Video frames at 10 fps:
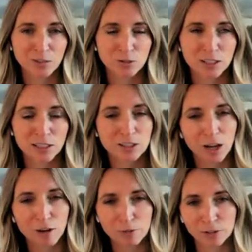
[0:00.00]
really
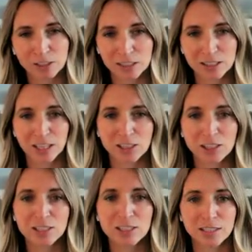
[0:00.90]
thoughtful
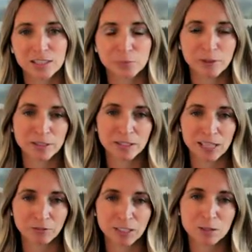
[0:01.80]
discussions in a
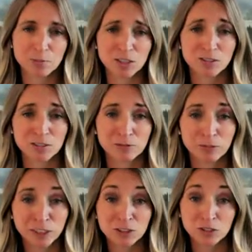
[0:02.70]
safe that feels,
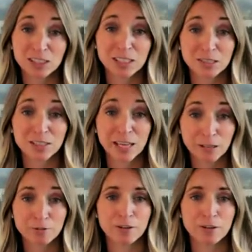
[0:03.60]
feels really safe.